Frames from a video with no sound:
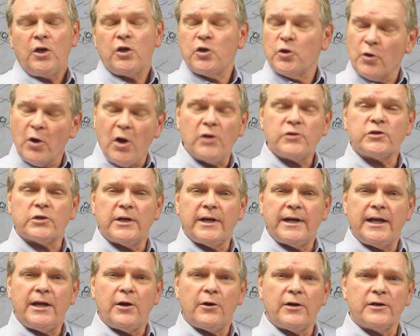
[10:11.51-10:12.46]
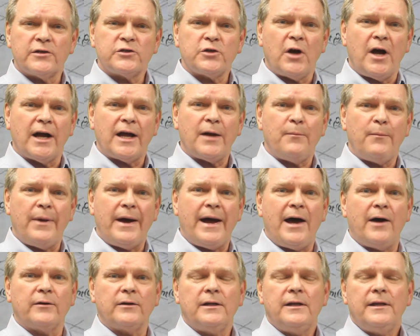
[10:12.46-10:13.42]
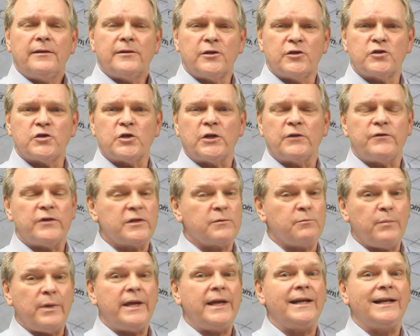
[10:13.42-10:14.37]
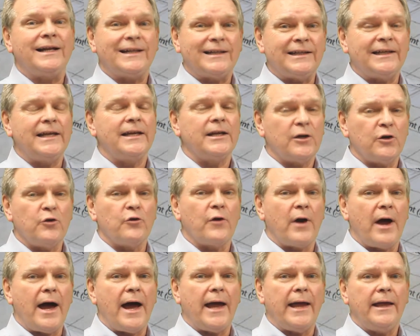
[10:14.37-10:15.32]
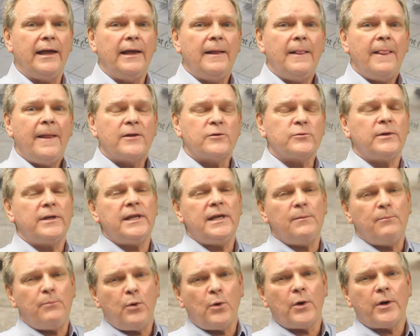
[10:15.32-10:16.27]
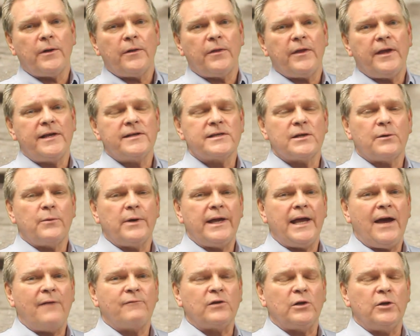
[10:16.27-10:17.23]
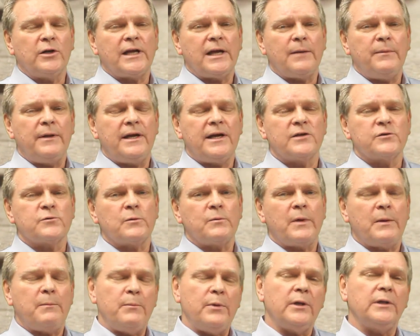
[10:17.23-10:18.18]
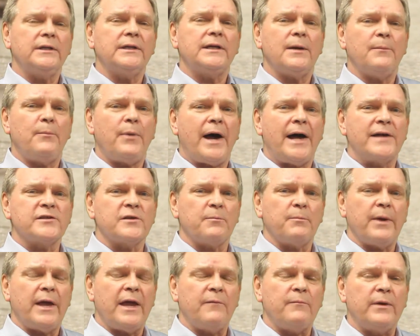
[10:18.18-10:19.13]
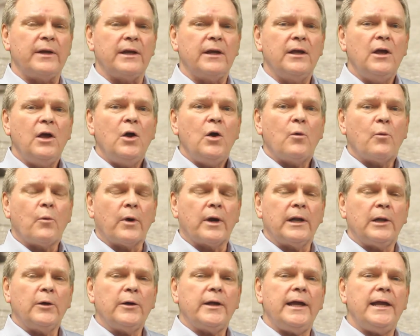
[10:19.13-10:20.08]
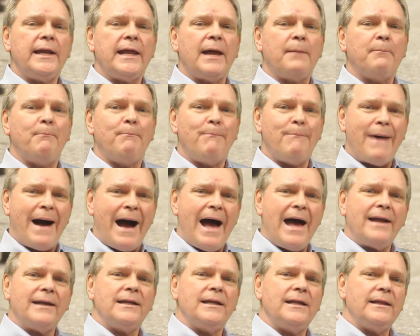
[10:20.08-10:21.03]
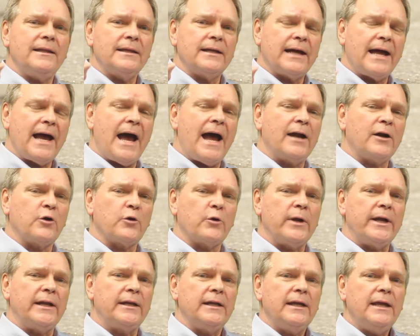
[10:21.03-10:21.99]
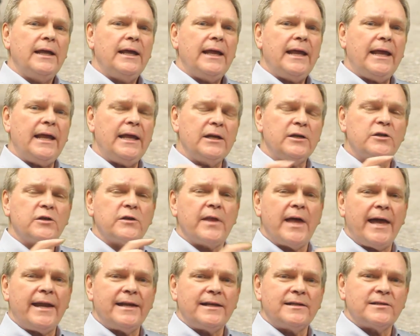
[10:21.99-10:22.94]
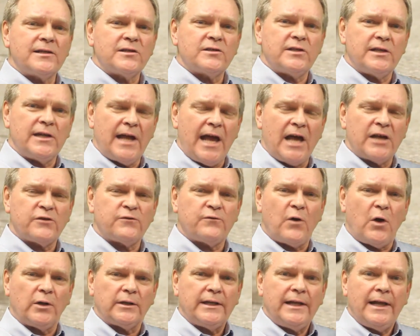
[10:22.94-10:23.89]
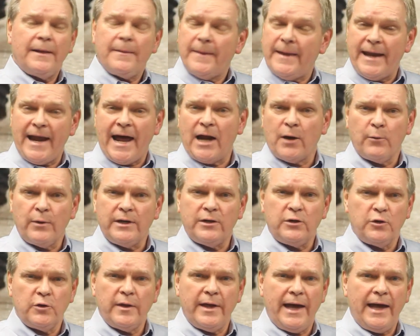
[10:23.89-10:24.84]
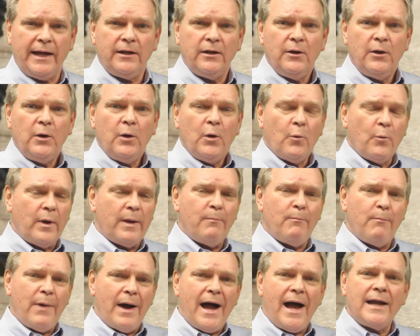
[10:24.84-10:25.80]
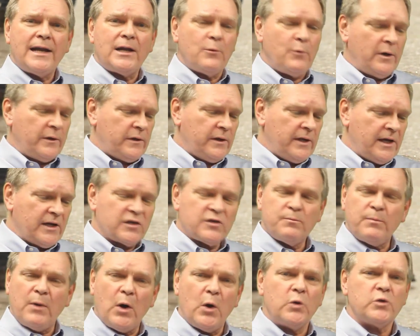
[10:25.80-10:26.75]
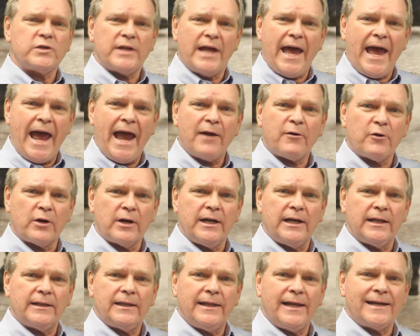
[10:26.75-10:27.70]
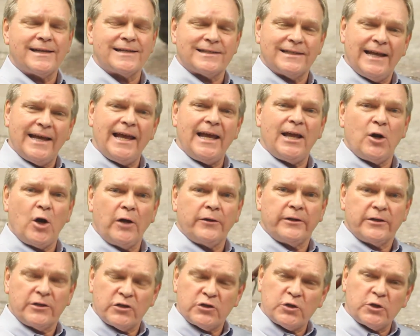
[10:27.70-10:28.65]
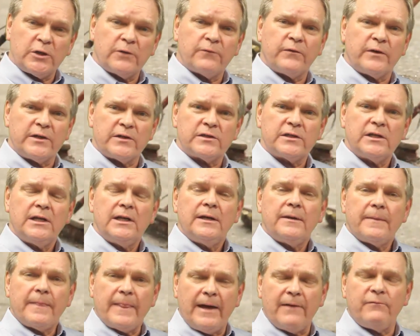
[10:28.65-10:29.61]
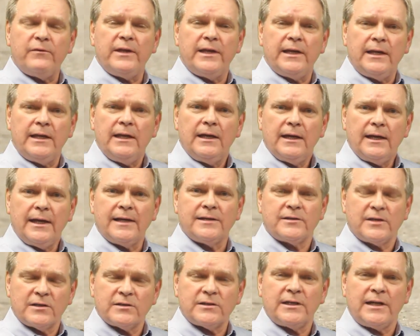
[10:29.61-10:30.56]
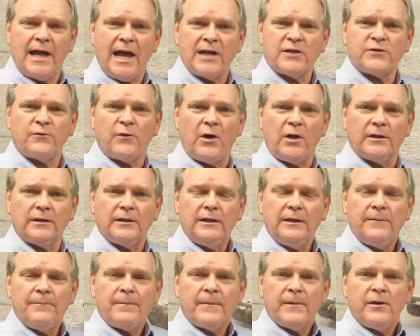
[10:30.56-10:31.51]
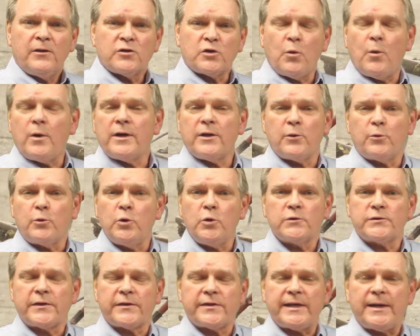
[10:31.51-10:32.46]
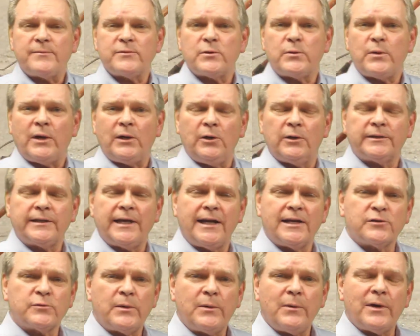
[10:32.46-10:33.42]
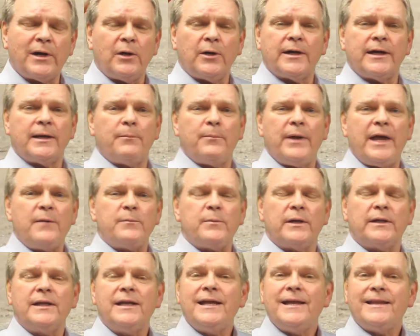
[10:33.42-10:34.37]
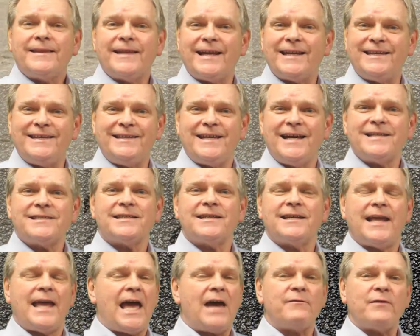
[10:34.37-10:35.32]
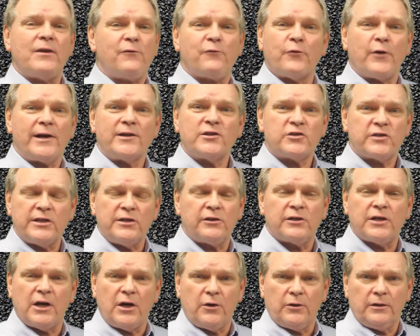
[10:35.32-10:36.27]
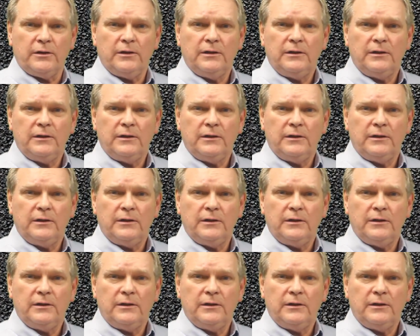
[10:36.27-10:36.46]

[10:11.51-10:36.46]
You're also going to hear us talk about the surface being clean and dry. It's one of the important things that we have to look at, because when we build a composite pavement, we're looking at bonding the concrete into that existing asphalt. And how do we do that? We bond it with the exposed aggregate that is laying on the surface of the existing asphalt. So one of the rules of thumbs we want to look at is we want to look at a pavement that doesn't have a fresh seal coat.